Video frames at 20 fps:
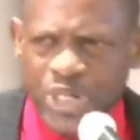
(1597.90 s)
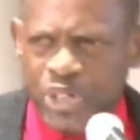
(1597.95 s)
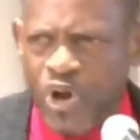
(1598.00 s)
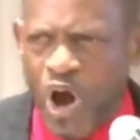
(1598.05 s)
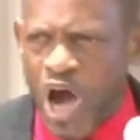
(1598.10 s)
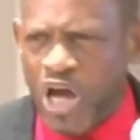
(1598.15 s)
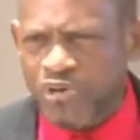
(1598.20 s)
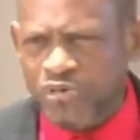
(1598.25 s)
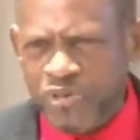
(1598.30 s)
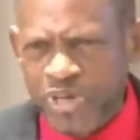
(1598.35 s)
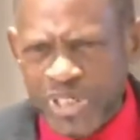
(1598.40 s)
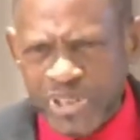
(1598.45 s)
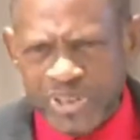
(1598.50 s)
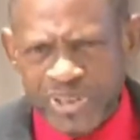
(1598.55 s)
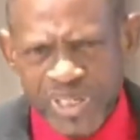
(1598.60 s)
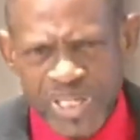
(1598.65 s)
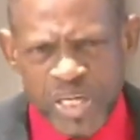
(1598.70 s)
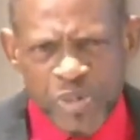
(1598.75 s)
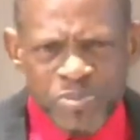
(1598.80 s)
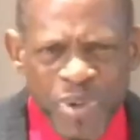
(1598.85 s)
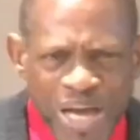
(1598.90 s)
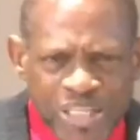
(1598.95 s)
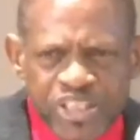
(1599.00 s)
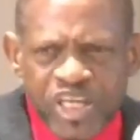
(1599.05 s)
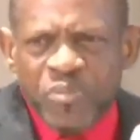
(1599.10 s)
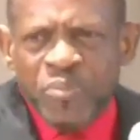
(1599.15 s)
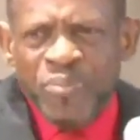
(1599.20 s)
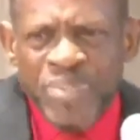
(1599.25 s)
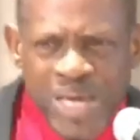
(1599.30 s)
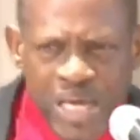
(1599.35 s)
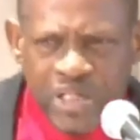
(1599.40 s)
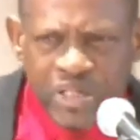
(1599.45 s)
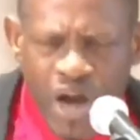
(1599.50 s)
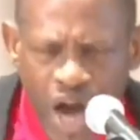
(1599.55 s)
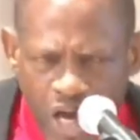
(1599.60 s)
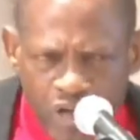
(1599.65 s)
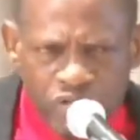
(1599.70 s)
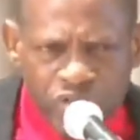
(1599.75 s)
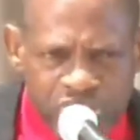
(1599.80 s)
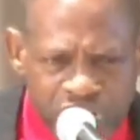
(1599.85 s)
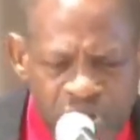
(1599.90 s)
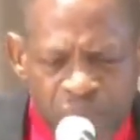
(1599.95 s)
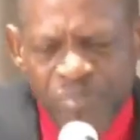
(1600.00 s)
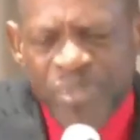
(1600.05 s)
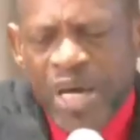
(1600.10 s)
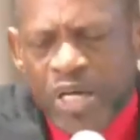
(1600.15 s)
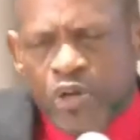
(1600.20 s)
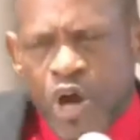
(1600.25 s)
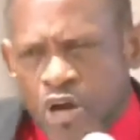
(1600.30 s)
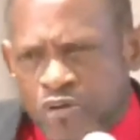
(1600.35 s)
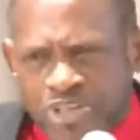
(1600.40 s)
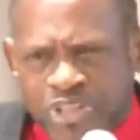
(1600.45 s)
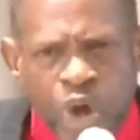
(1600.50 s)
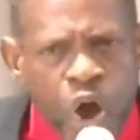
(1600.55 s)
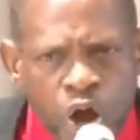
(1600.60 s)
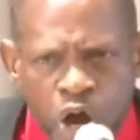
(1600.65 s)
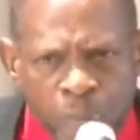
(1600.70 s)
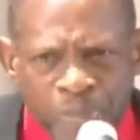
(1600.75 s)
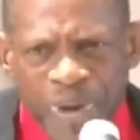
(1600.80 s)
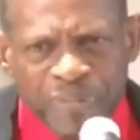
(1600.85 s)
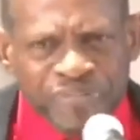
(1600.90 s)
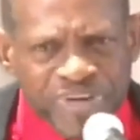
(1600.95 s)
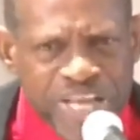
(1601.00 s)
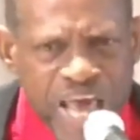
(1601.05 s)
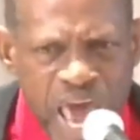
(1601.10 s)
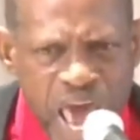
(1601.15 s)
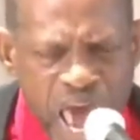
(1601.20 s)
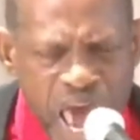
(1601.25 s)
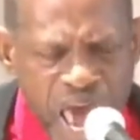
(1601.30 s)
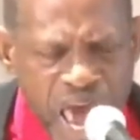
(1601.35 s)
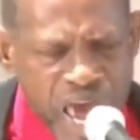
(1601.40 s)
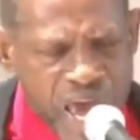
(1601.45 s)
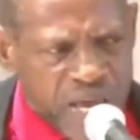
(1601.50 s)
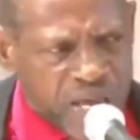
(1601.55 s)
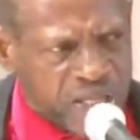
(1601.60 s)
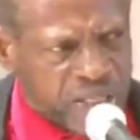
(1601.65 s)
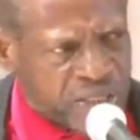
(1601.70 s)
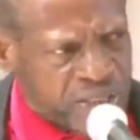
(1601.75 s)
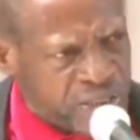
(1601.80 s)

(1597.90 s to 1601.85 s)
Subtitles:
Conwys. Imagine me and Conwys hug up every day.